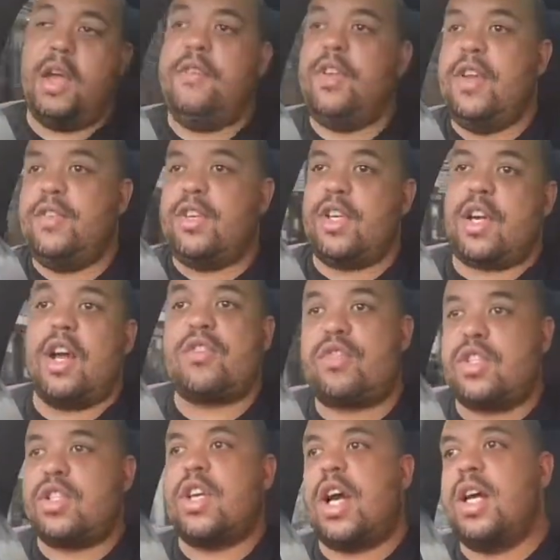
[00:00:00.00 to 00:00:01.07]
if you live in the
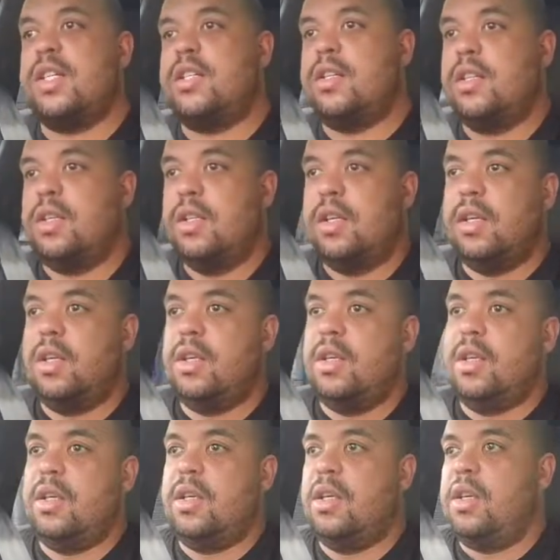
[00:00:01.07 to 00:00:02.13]
countryside,
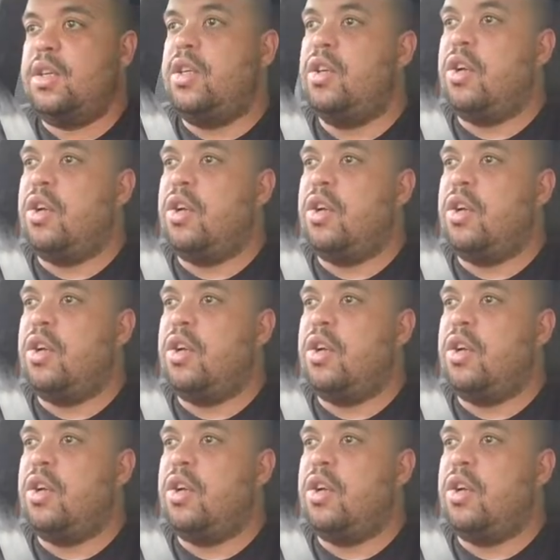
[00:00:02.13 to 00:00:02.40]
you're